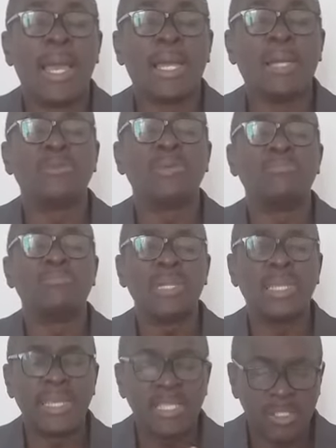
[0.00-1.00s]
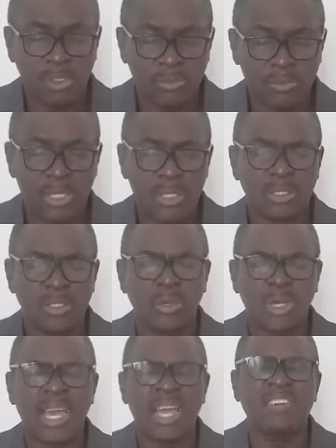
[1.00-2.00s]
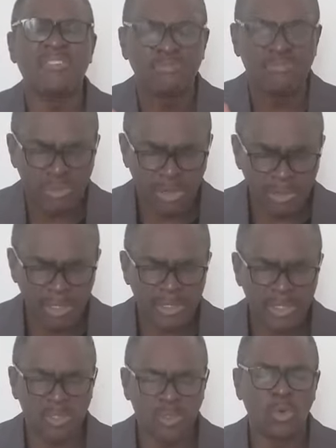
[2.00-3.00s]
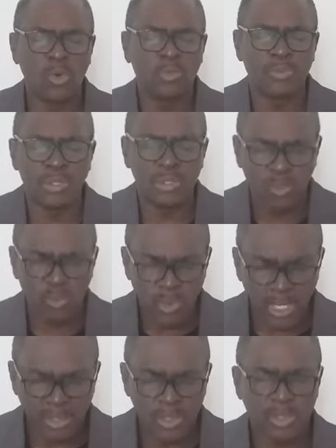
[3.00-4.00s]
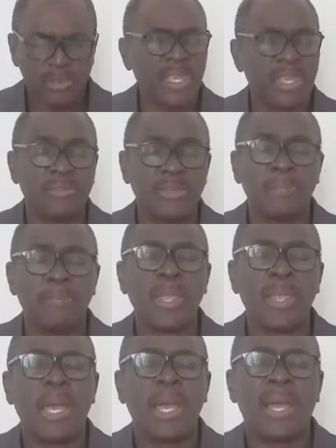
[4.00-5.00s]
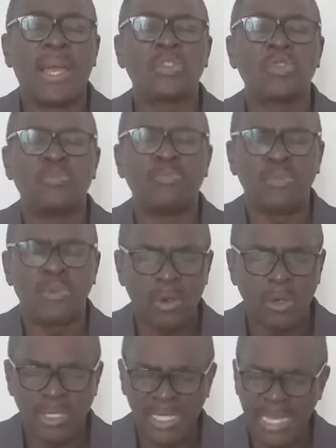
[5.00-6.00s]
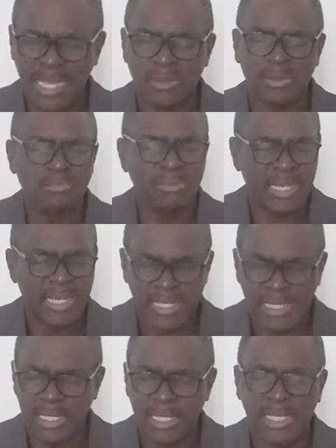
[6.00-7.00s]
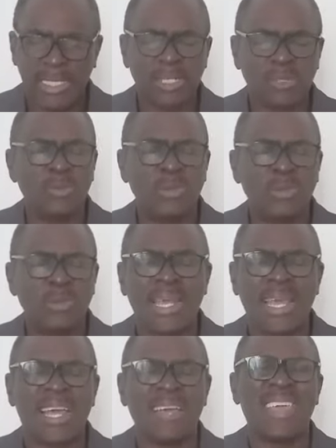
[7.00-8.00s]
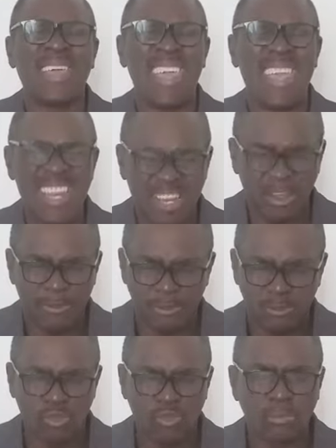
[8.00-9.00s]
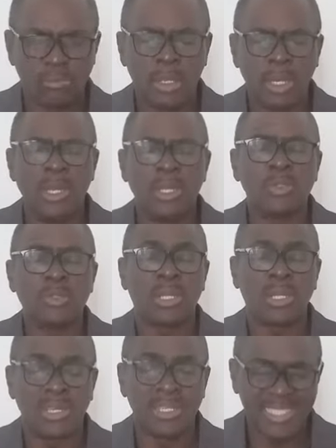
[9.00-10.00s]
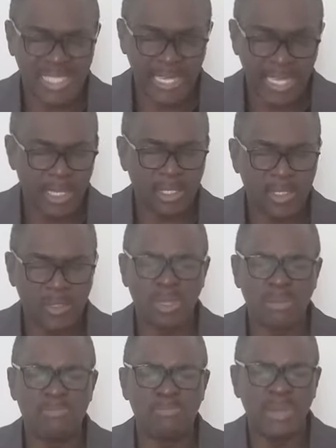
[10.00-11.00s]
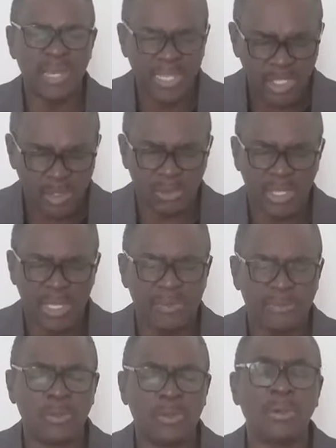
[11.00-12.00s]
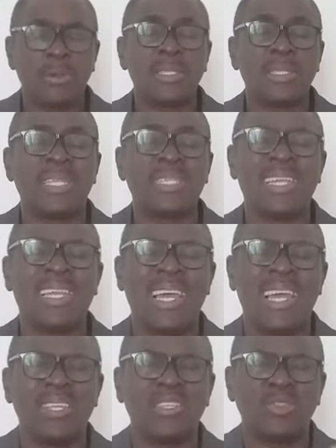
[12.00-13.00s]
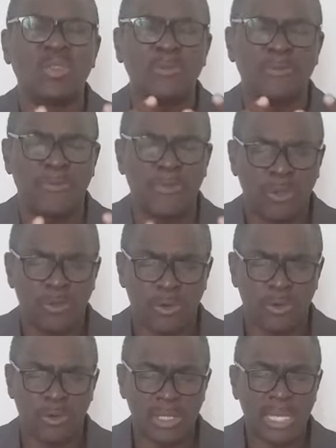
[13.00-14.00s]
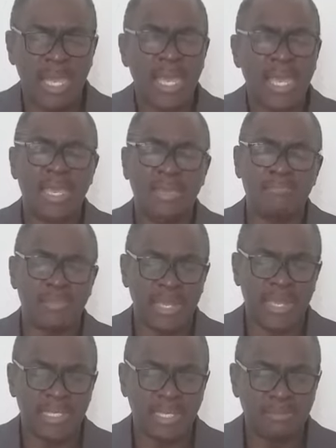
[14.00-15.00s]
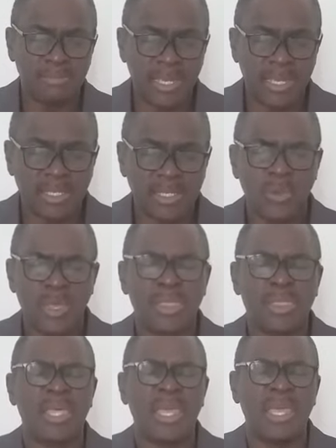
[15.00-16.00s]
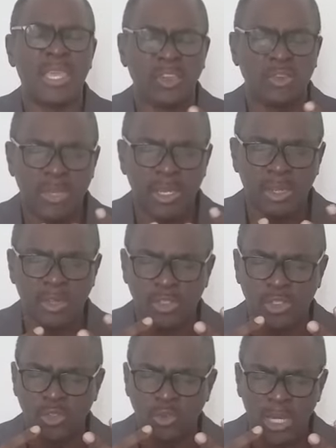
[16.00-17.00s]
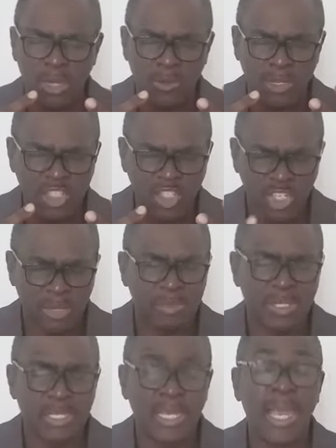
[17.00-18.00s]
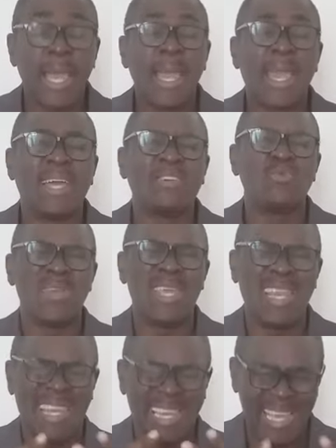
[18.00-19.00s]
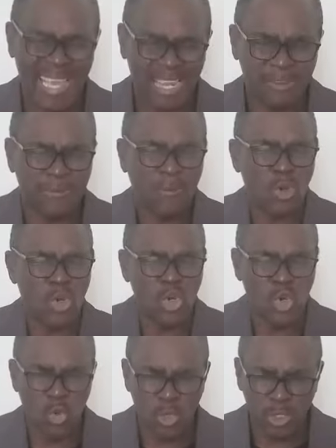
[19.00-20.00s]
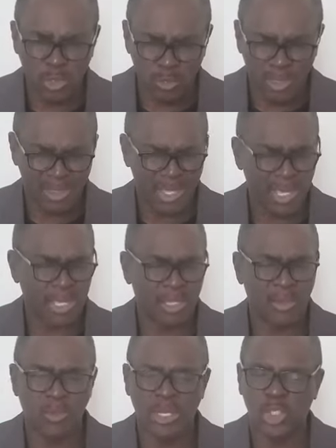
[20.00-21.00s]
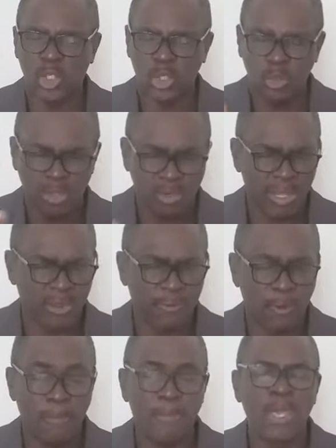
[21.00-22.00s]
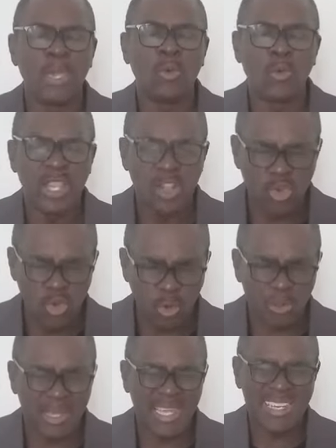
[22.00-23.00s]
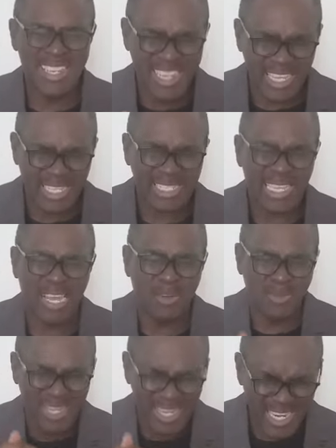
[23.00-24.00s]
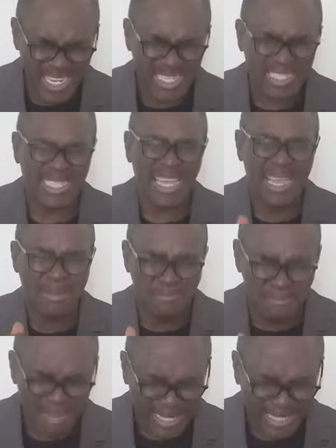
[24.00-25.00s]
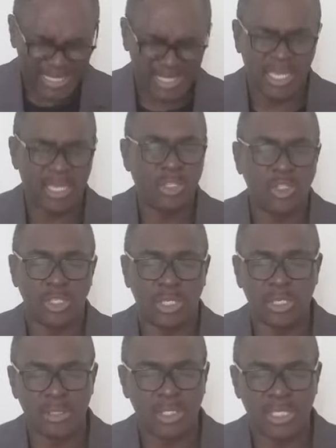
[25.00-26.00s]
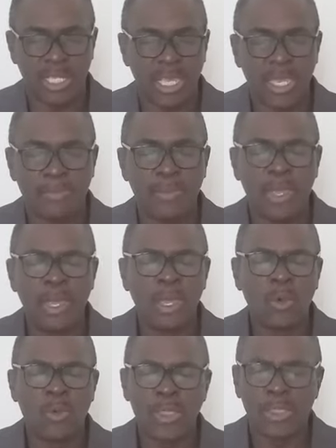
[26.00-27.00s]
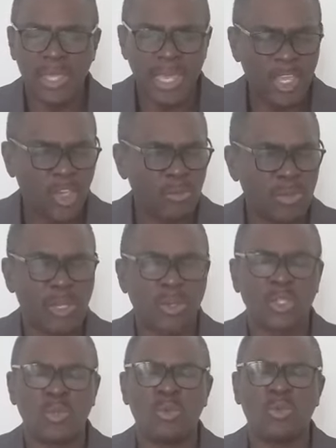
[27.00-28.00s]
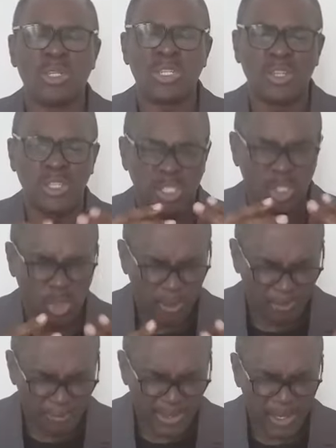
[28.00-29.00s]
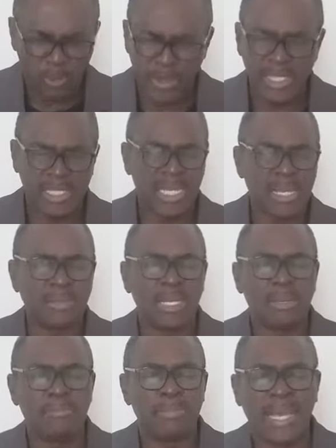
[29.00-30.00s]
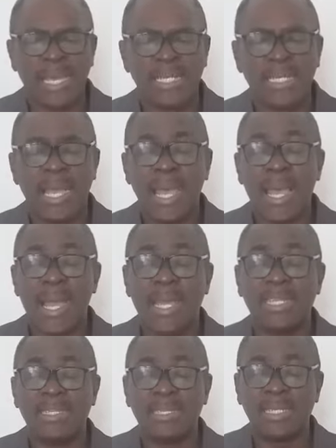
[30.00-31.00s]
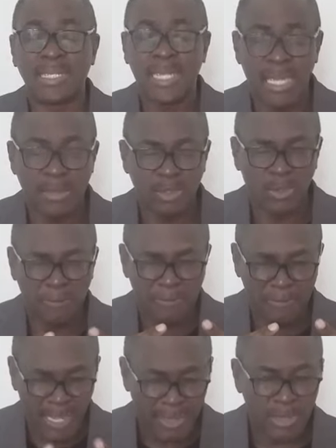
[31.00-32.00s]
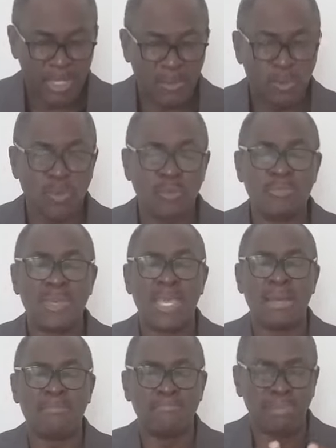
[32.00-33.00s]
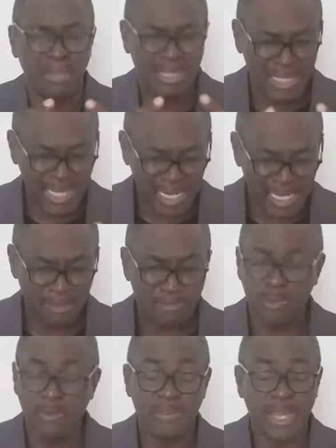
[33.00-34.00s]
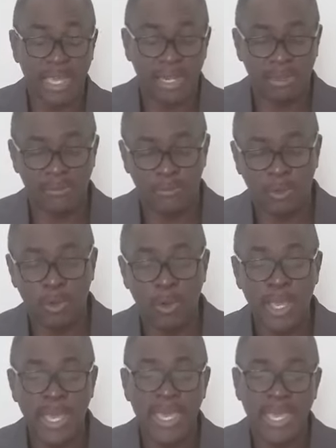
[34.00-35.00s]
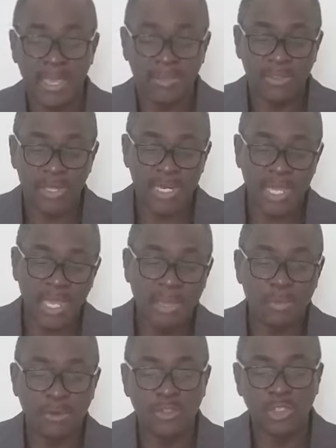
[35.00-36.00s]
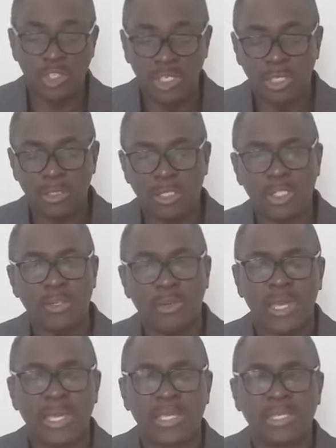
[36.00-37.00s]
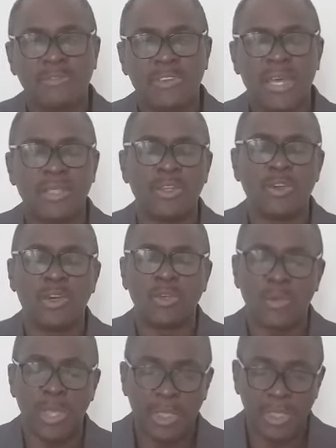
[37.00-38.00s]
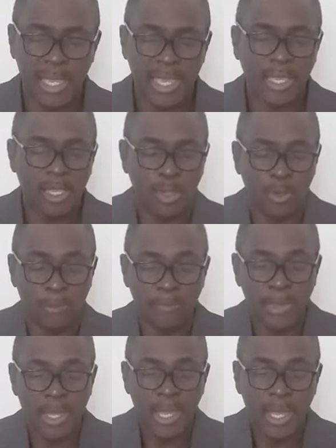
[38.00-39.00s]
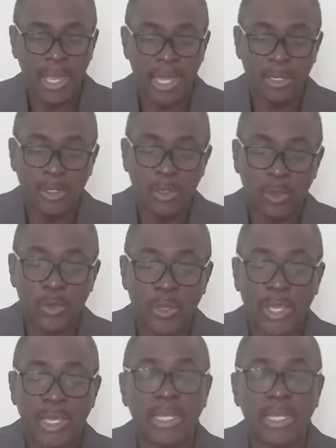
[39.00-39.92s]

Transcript: And we bless you because you have promised to open the windows of heaven and to pour us out a blessing that we will not have enough room to contain it. We bless you therefore, Lord, that the lines do fall for us in pleasant places. We thank you because you are our shepherd and we lack for no good thing. We're so grateful. We know that needs, our needs are met in Jesus' name. We thank you because we will not suffer when times are bad, and in the times of famine, we will be abundantly provided for in the name of Jesus Christ. Father God, we thank you. Hallelujah.